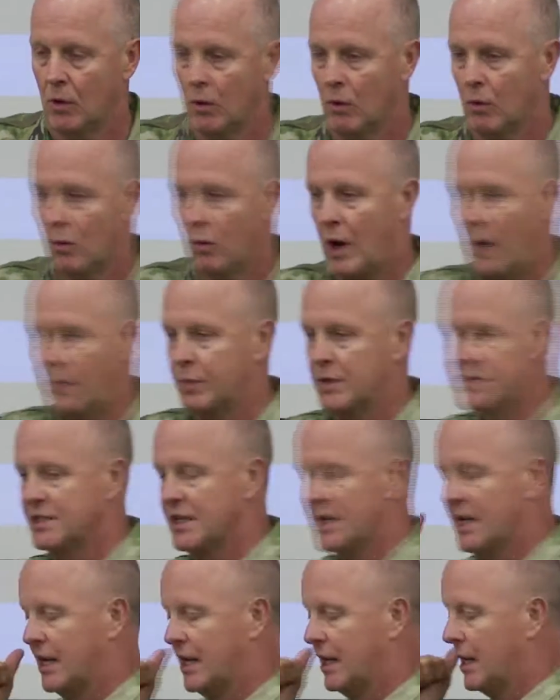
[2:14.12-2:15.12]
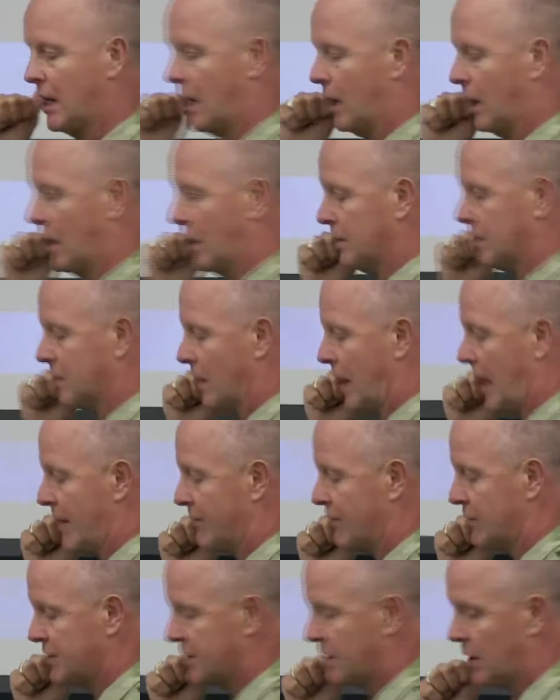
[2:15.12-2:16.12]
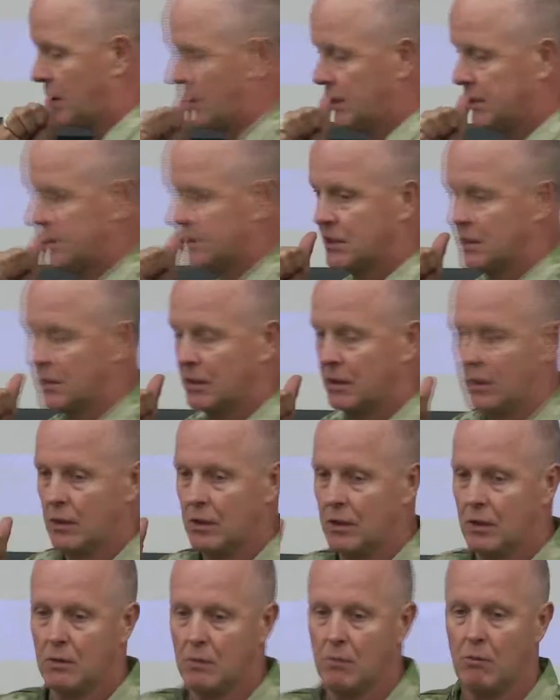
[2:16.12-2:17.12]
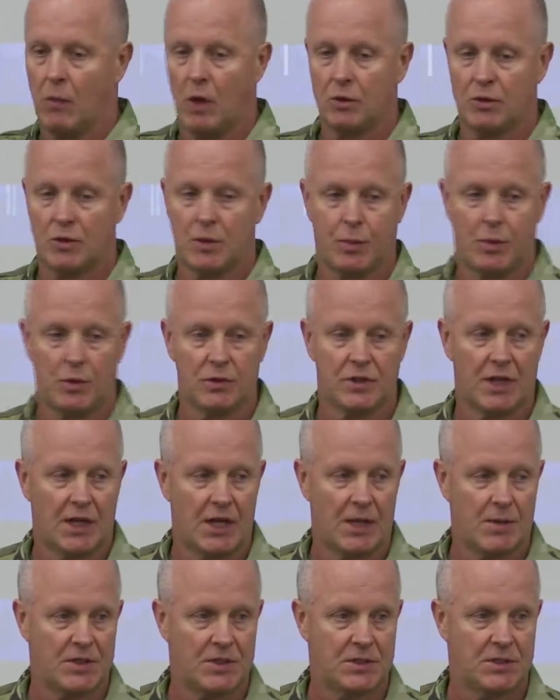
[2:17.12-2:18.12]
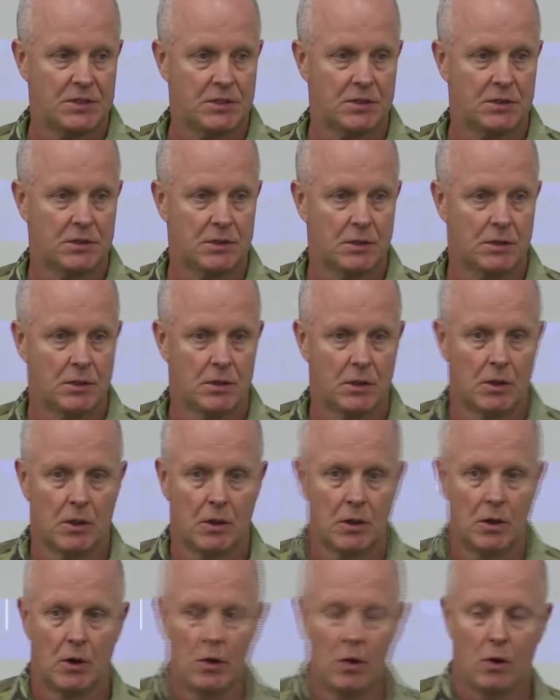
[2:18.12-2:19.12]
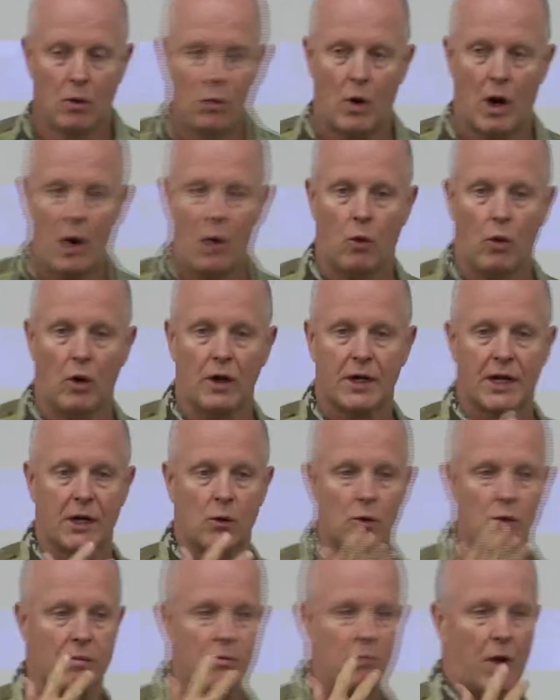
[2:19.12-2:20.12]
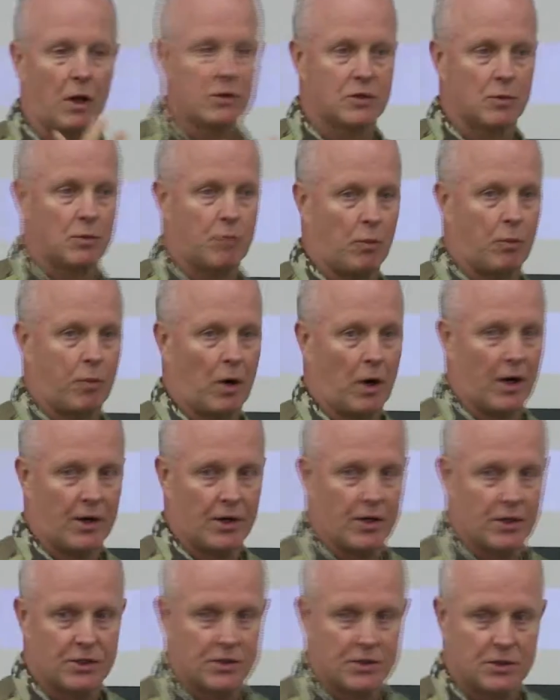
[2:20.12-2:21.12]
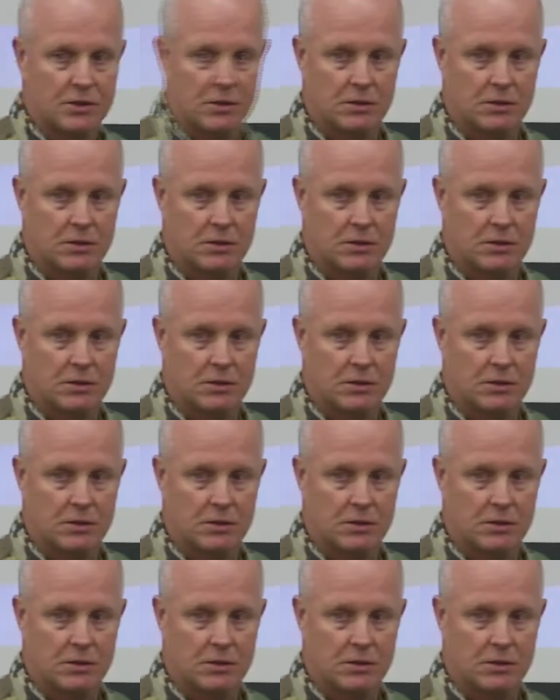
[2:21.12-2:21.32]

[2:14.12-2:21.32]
while presenting our adversaries multiple dilemmas, while working with multiple partners,